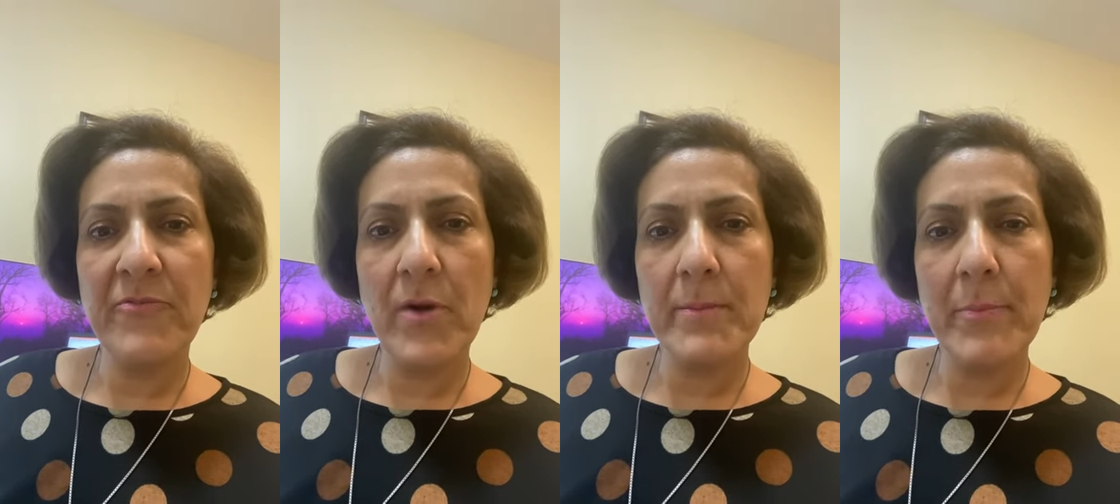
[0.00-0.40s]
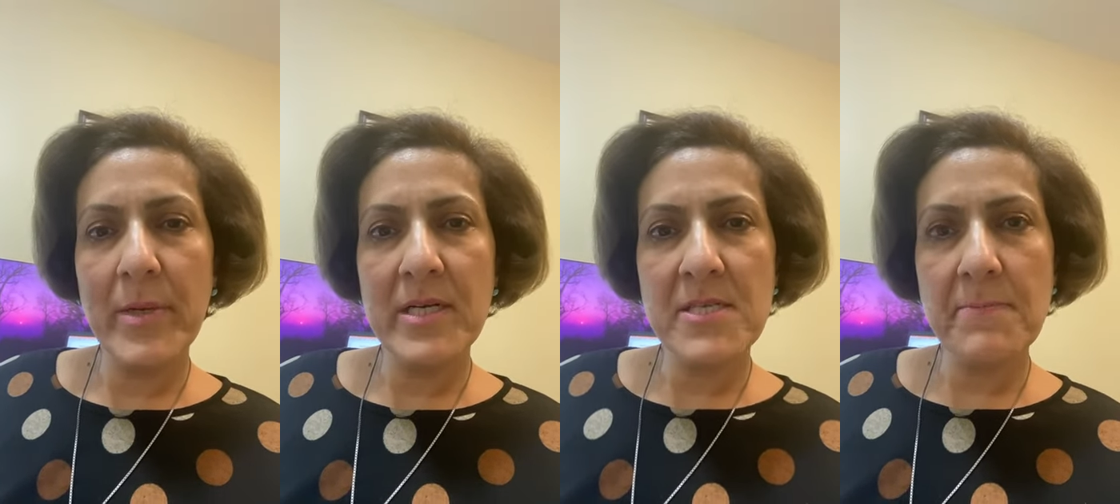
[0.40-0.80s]
from the
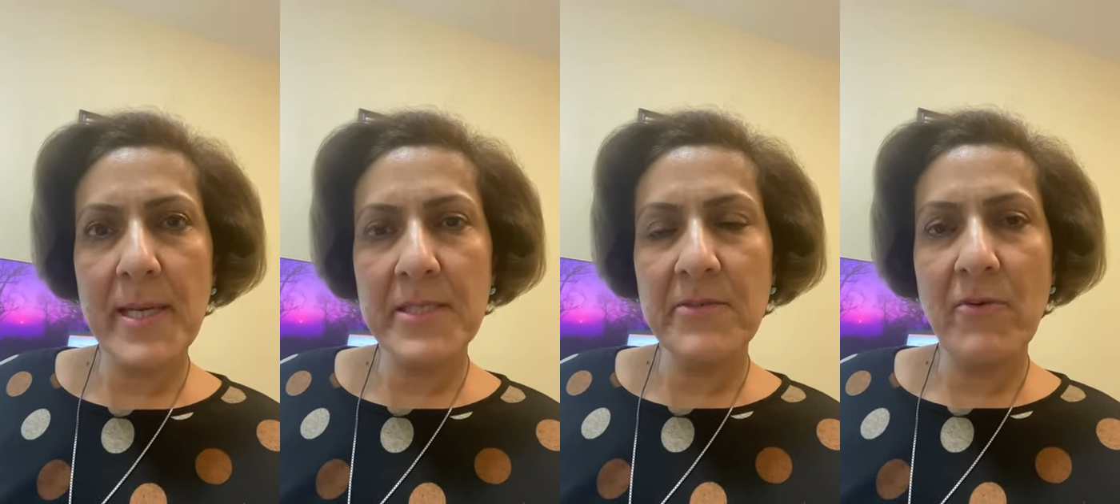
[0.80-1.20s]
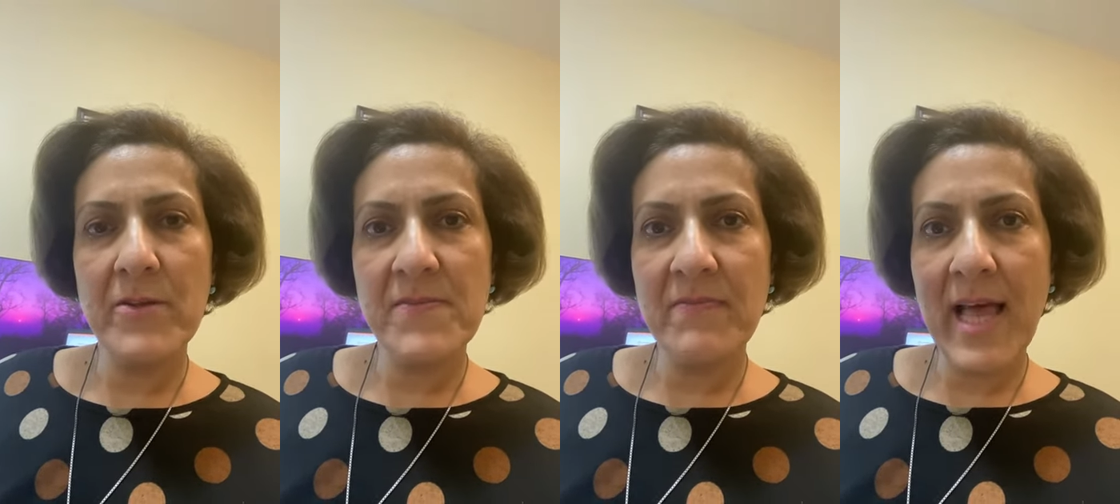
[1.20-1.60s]
perspective
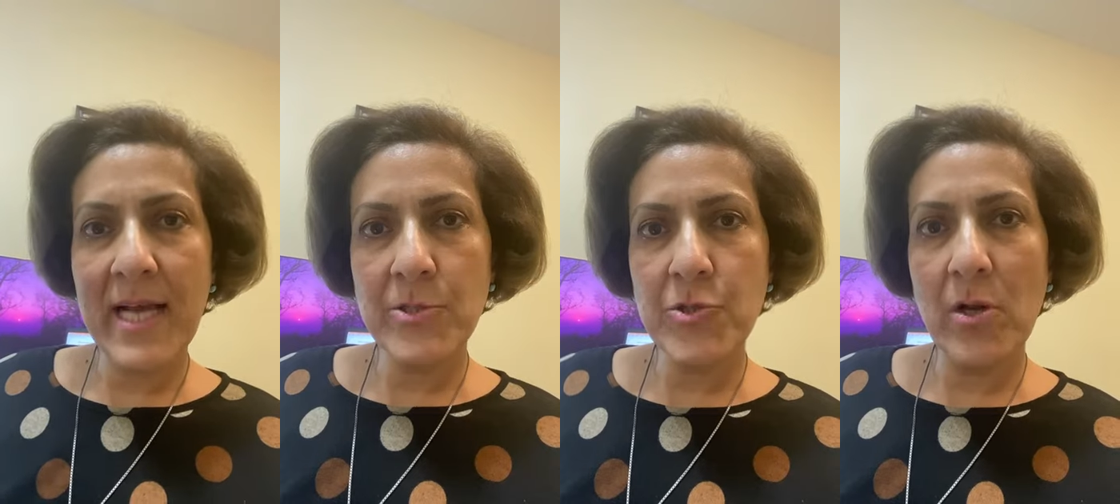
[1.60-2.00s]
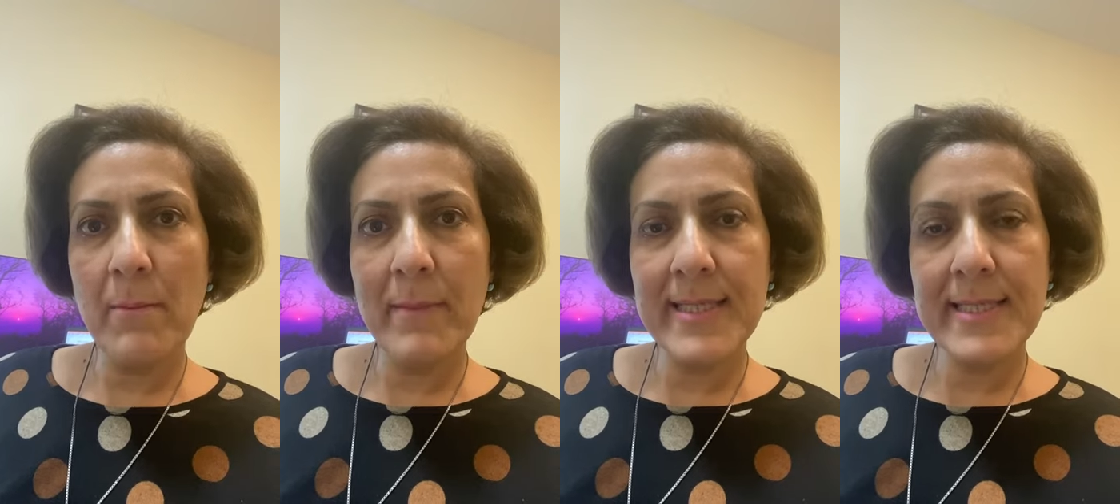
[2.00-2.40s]
of natural
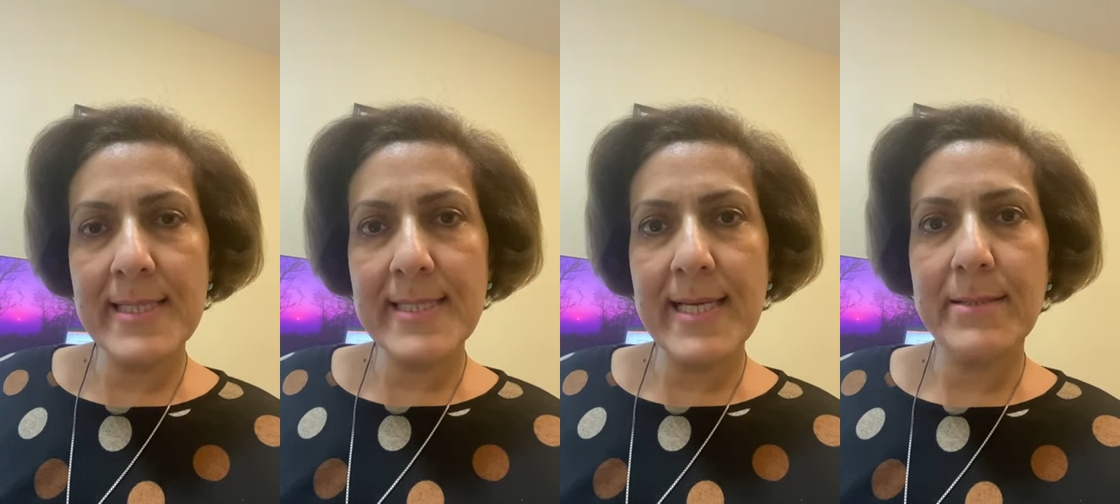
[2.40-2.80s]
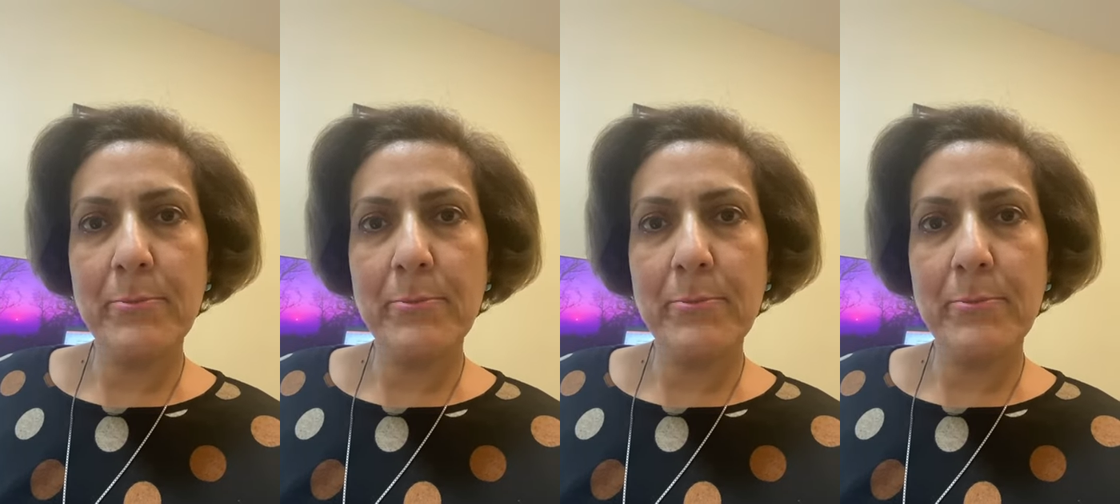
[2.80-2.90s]
medicine